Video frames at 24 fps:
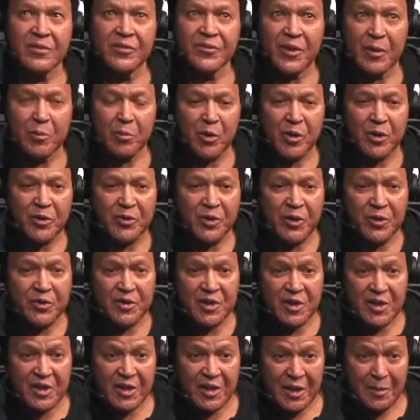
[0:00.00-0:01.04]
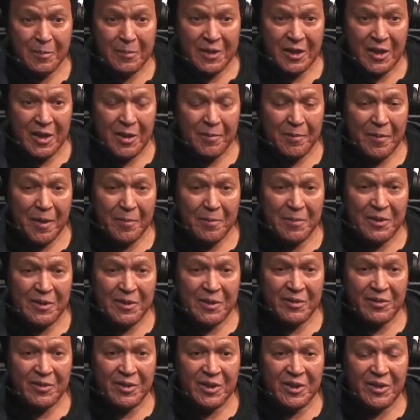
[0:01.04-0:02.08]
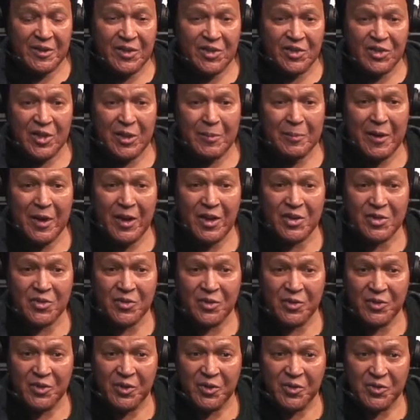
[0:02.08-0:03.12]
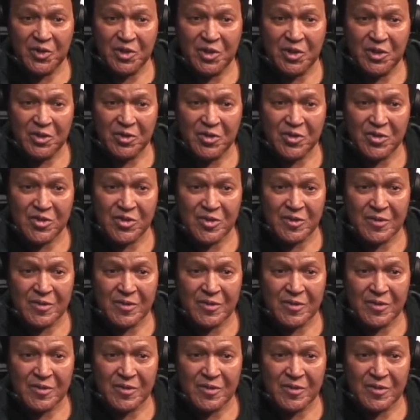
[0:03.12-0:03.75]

February 15th coming up, I'll be living in the same house for 50 years.